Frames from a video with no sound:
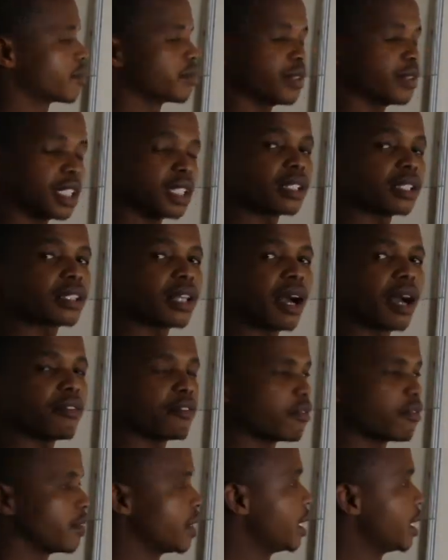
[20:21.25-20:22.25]
which is half
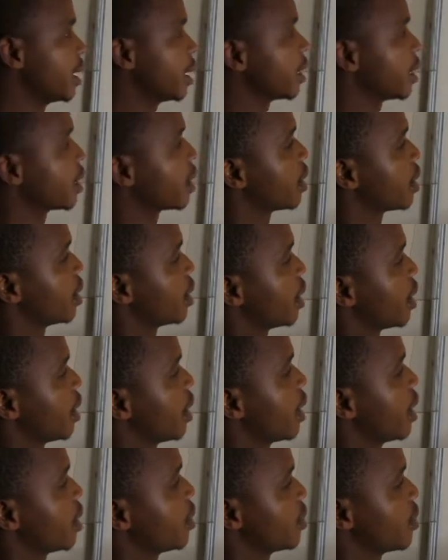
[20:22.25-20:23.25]
filling, and
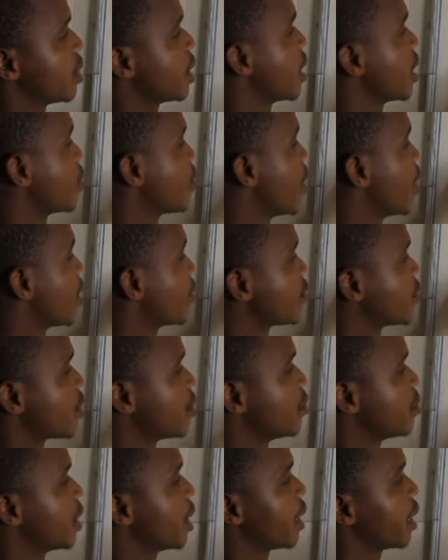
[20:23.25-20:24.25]
then you take 1 from
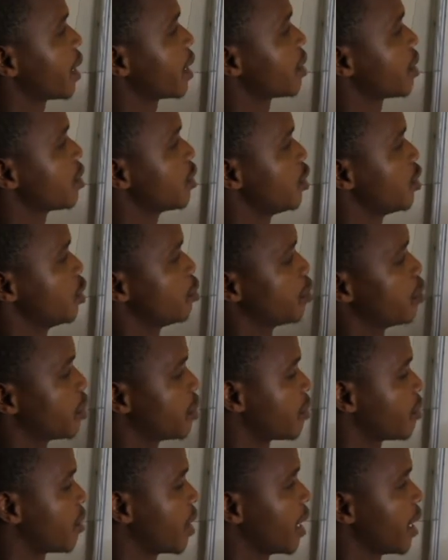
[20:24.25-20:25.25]
here, you put
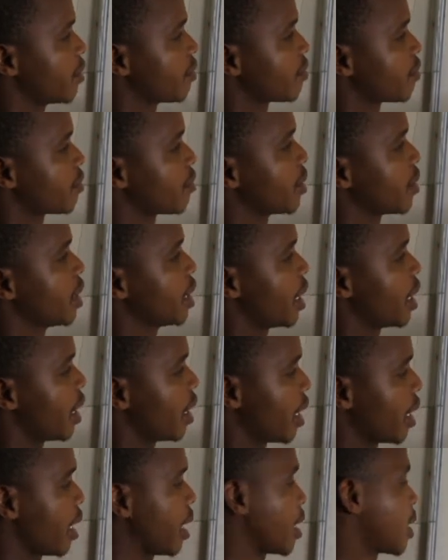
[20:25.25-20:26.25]
5
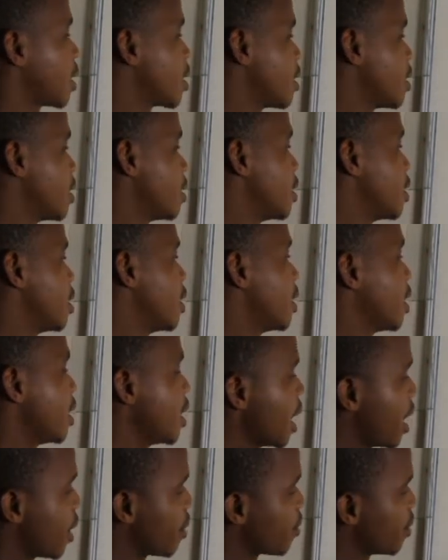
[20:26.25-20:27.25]
there.
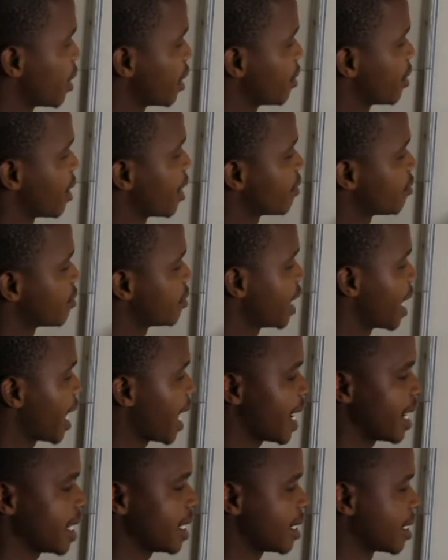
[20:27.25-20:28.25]
Now when you have
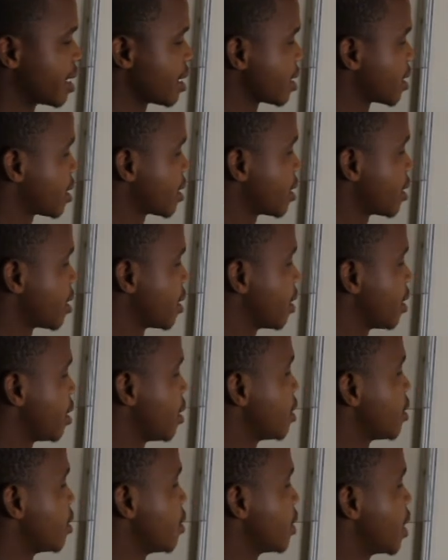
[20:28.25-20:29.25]
9,
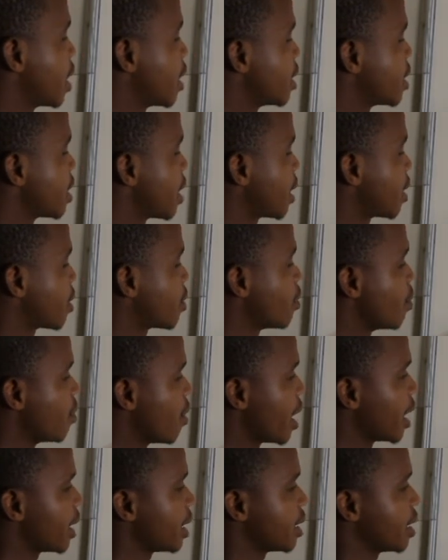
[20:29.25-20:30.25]
you can take
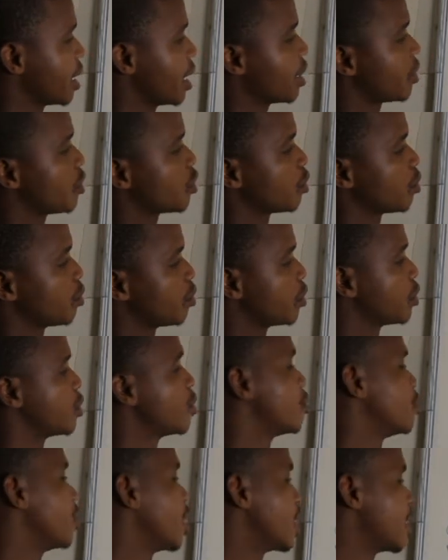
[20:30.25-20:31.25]
1 here to
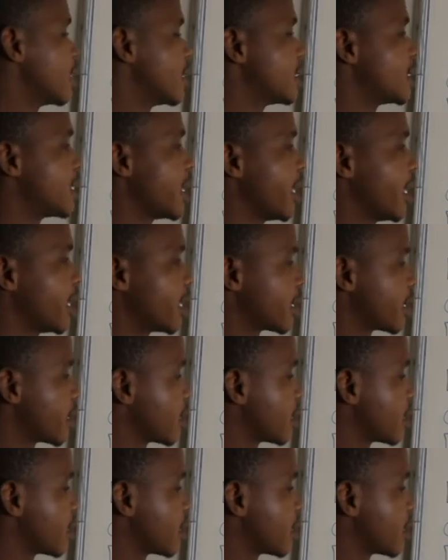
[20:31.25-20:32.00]
make it 10.